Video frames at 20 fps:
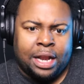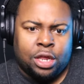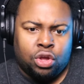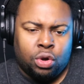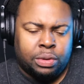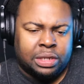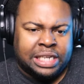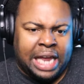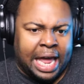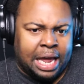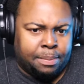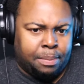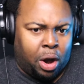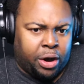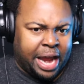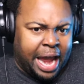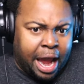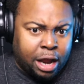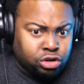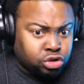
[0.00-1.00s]
You would take
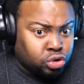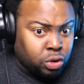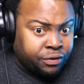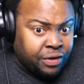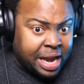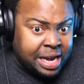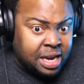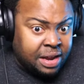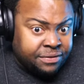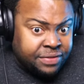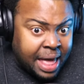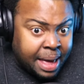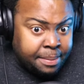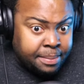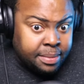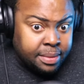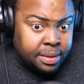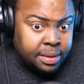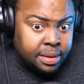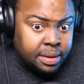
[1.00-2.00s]
Mark Andrews over any of them?
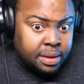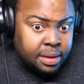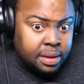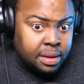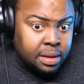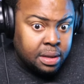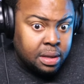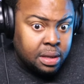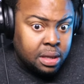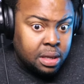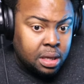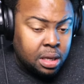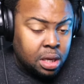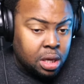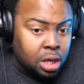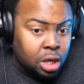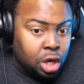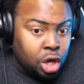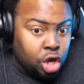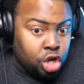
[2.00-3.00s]

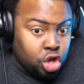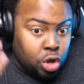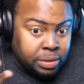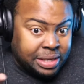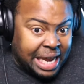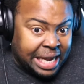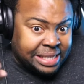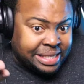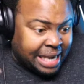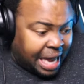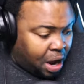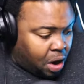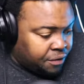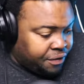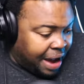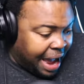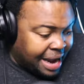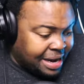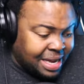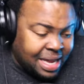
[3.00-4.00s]
You would take Zay over
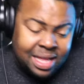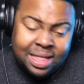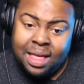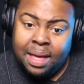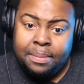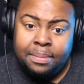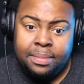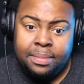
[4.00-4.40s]
any of them?